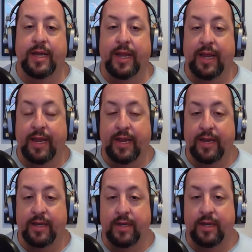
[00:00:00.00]

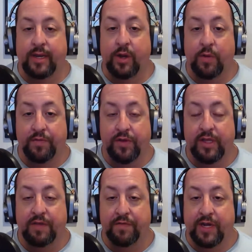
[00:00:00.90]
And hopefully
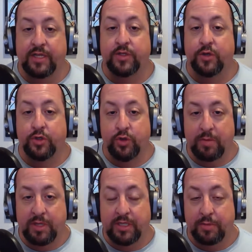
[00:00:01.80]
they fucking start
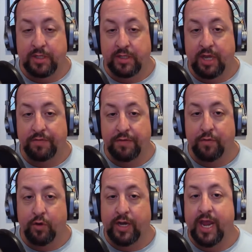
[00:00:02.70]
streaming some of the stuff in
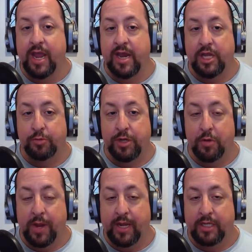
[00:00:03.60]
4K on HBO
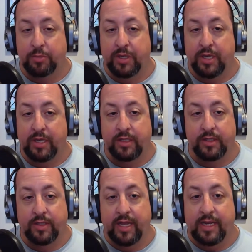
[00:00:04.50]
Max,
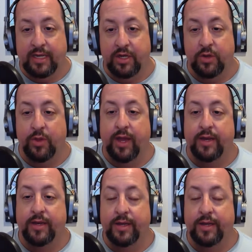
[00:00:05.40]
because they need to do that.